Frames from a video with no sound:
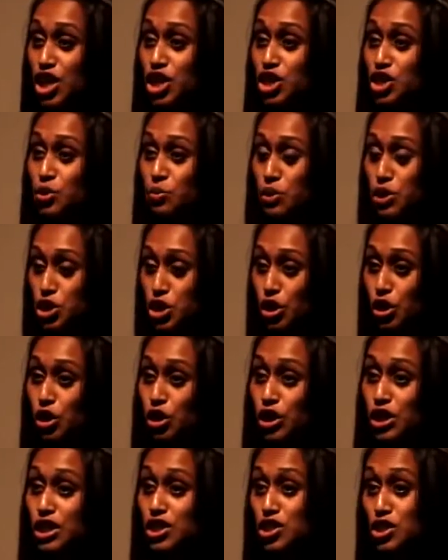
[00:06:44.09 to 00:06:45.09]
to
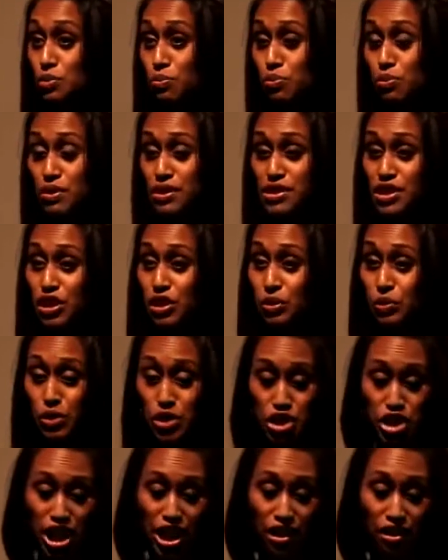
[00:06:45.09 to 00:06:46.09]
return to prison or
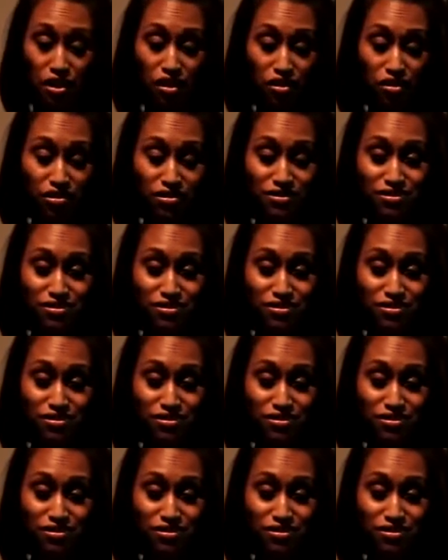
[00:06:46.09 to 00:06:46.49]
jail.